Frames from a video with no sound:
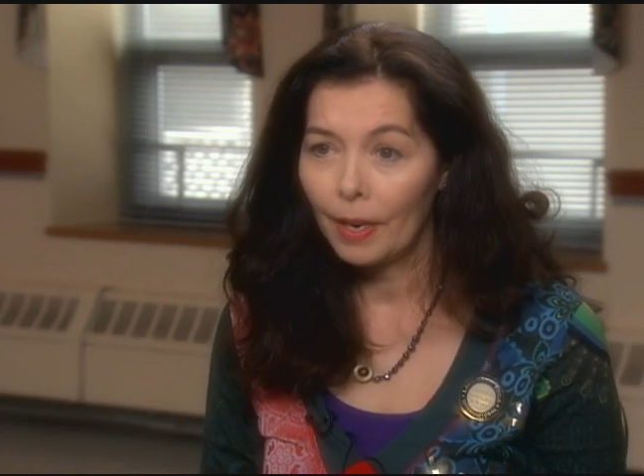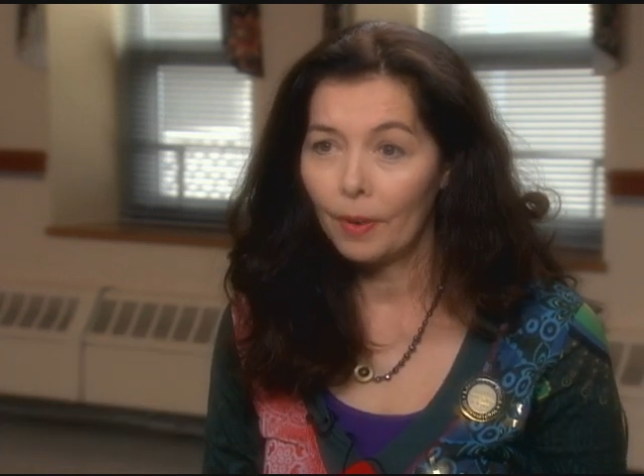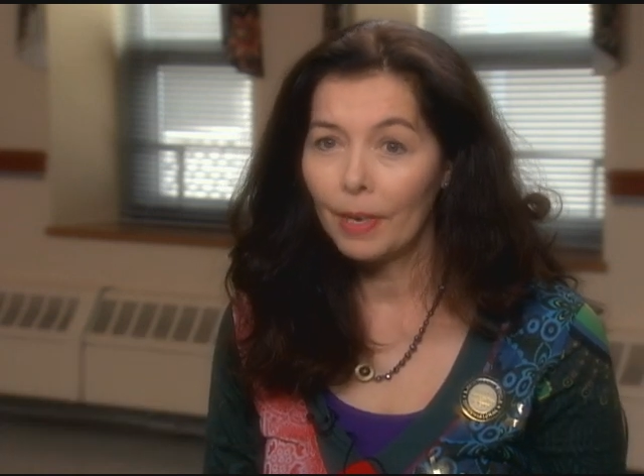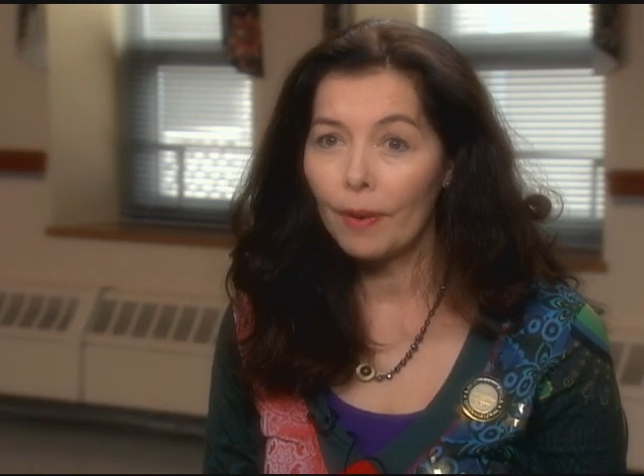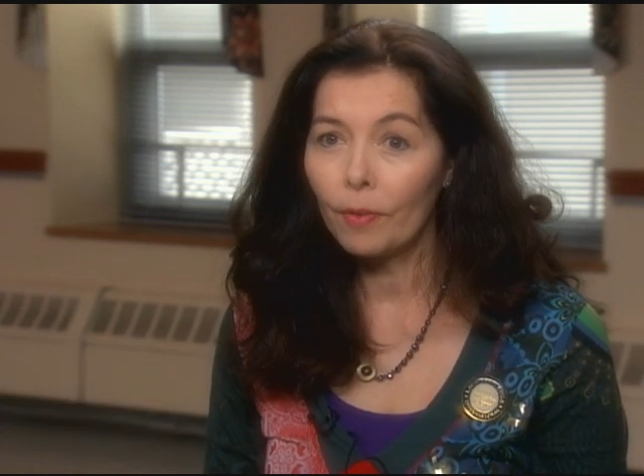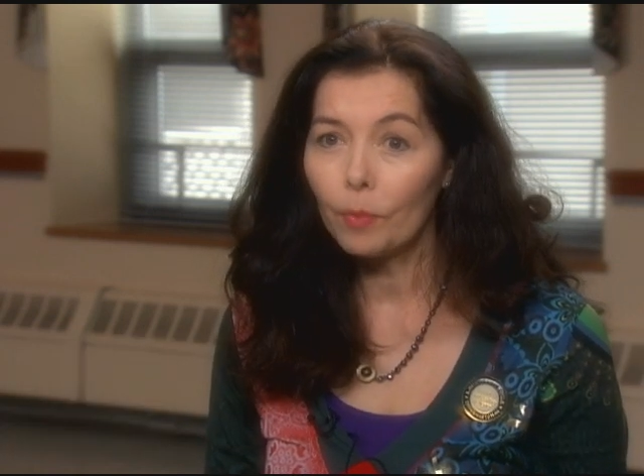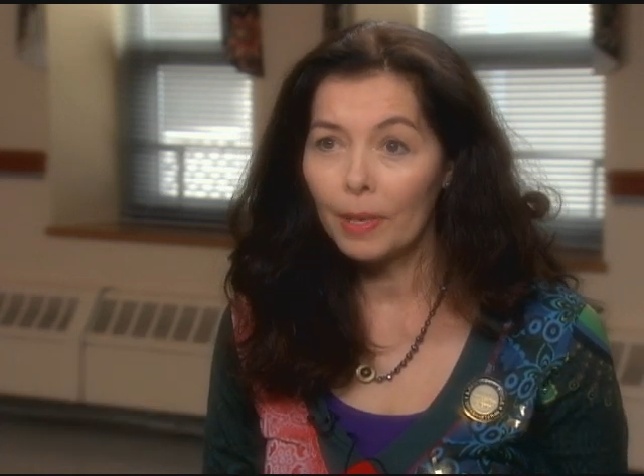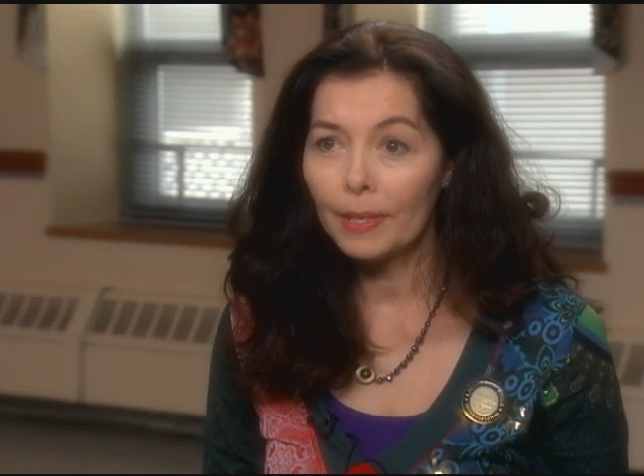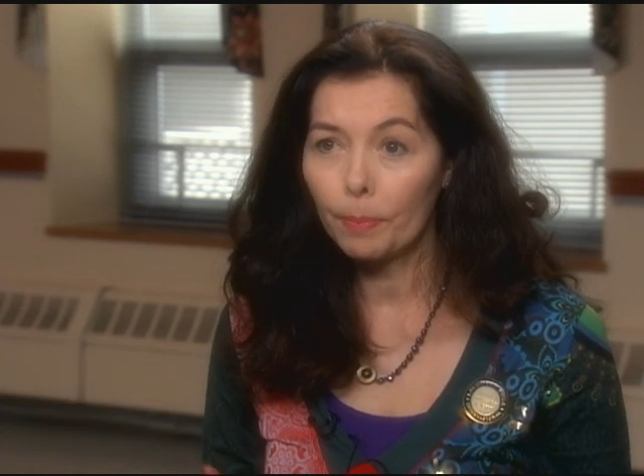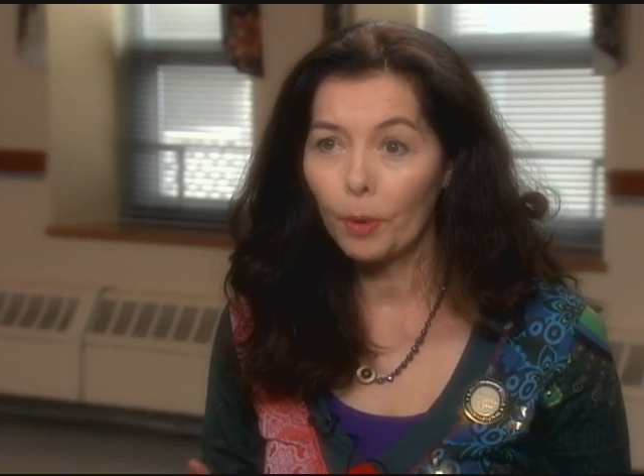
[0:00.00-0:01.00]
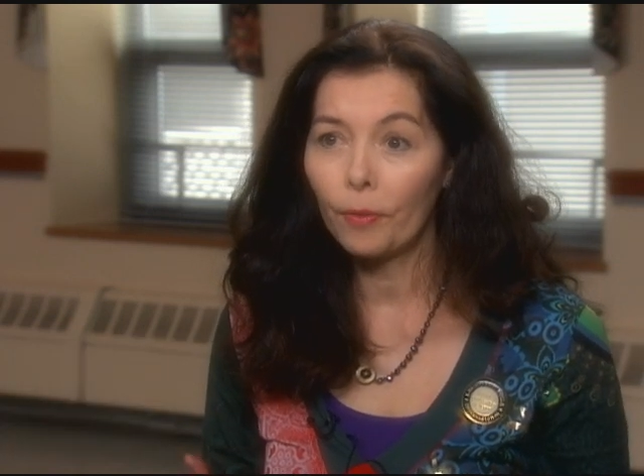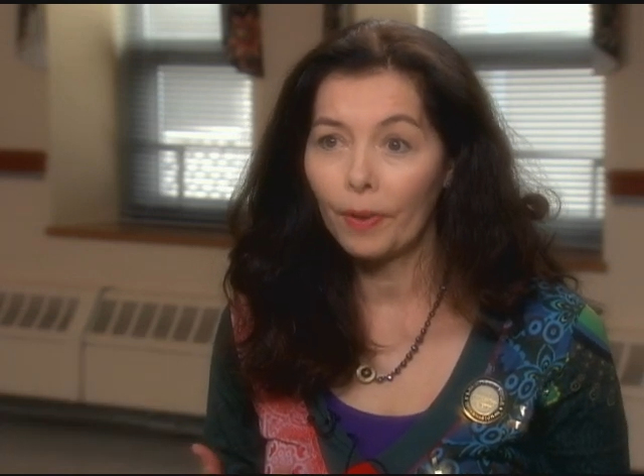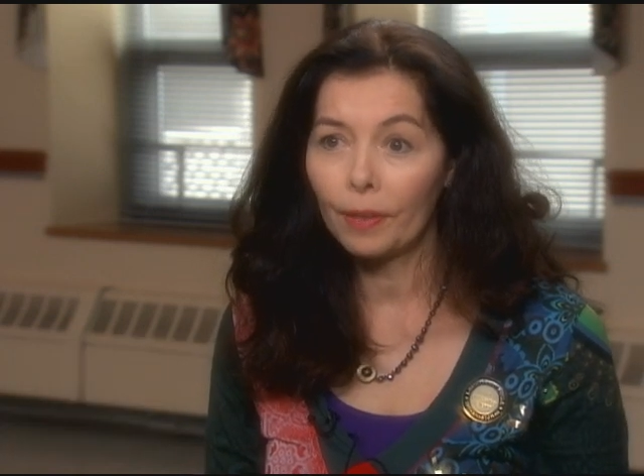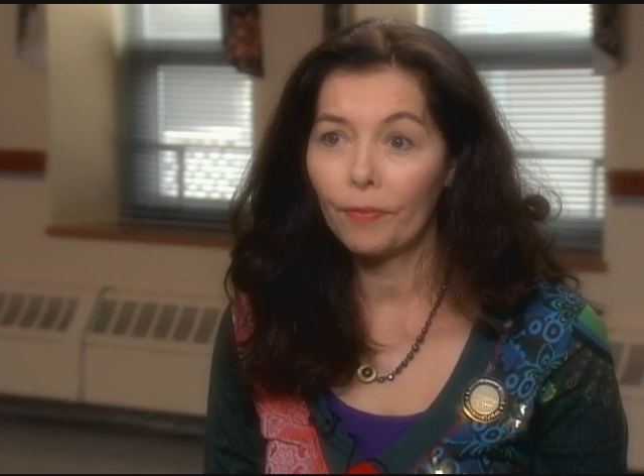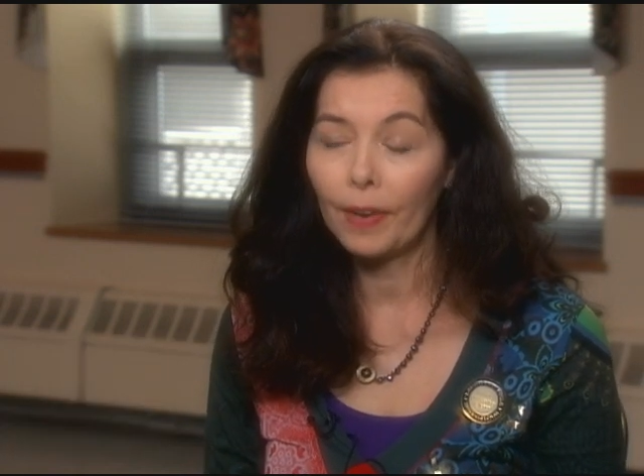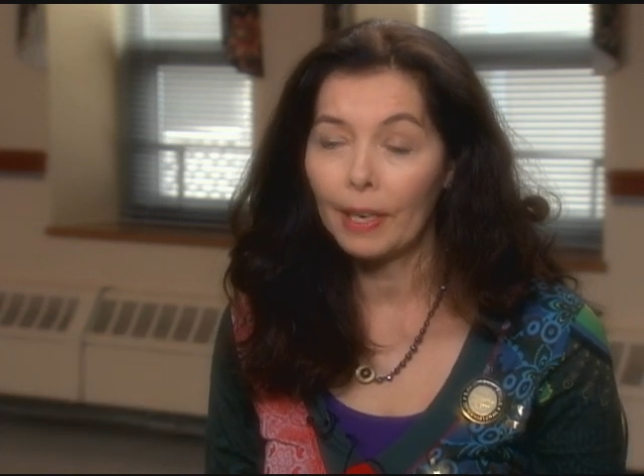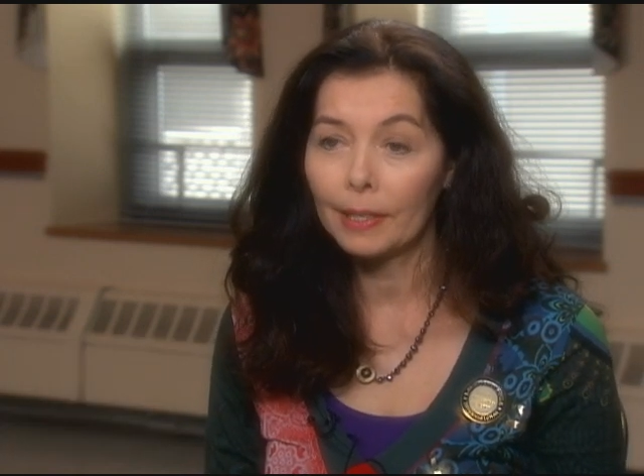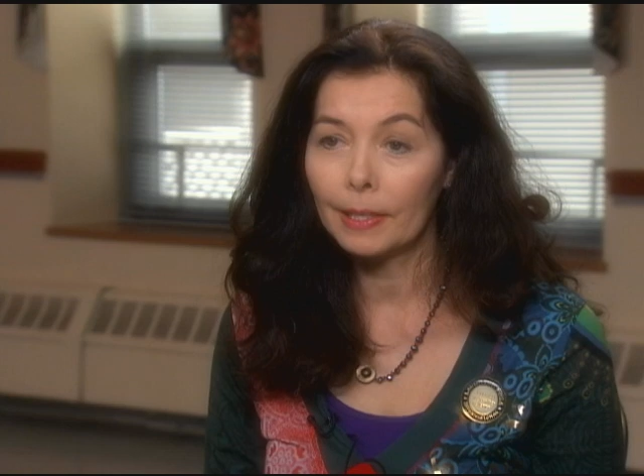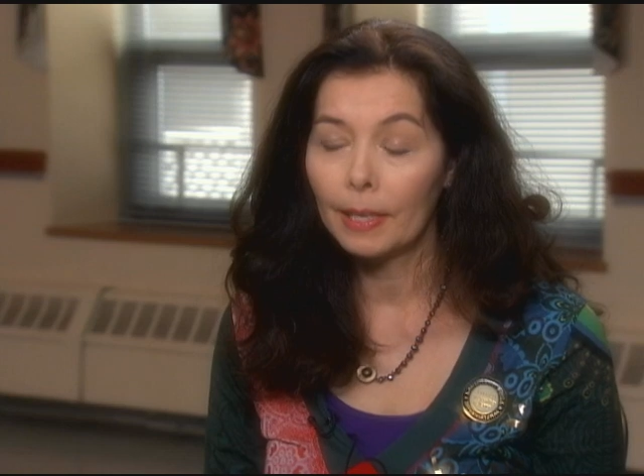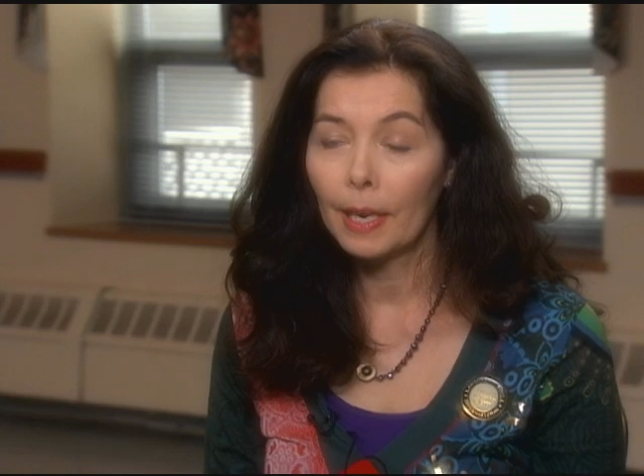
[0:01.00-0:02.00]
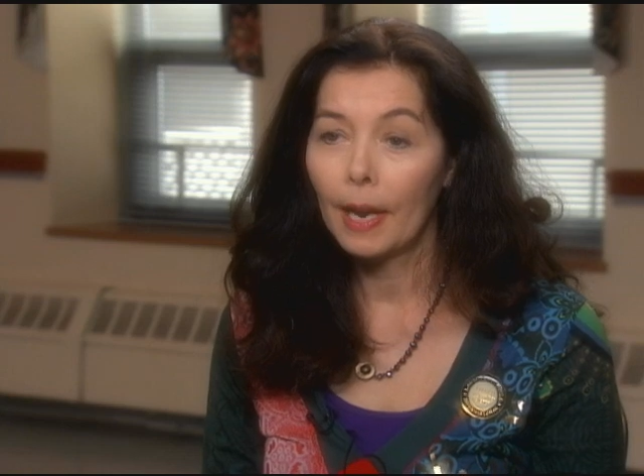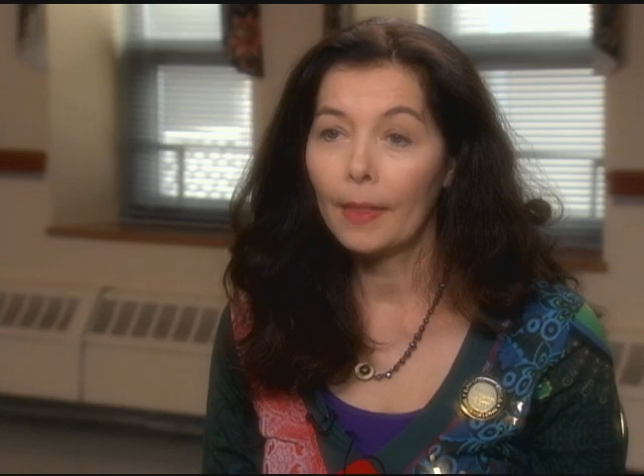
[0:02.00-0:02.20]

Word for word: it never was the perfect fit.